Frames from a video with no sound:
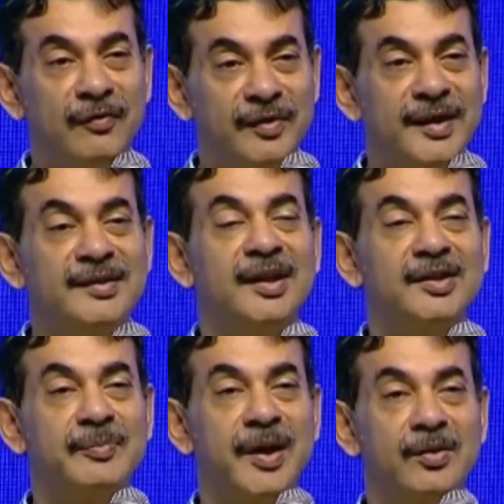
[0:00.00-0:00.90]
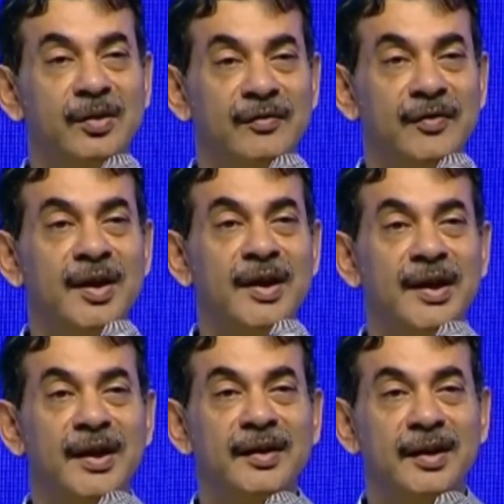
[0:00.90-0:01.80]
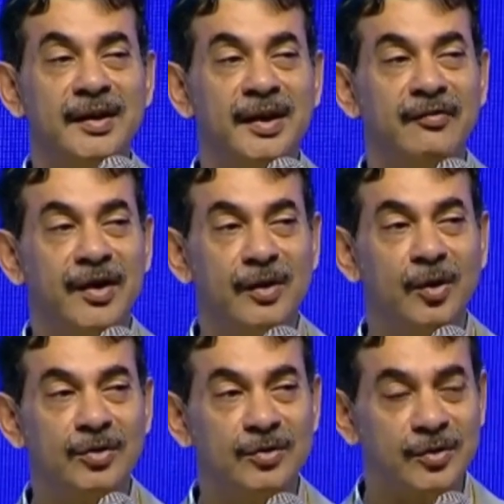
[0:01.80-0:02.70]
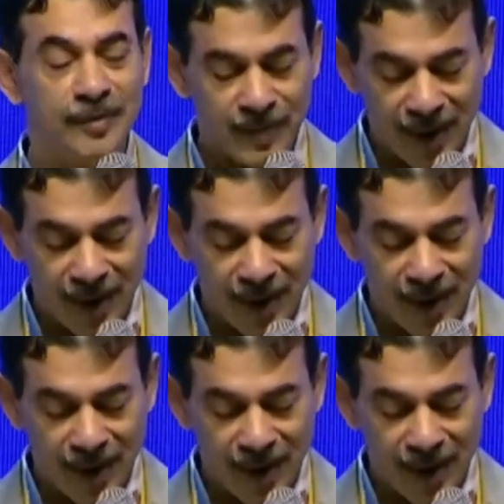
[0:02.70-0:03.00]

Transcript: this aspect of AI-related work also.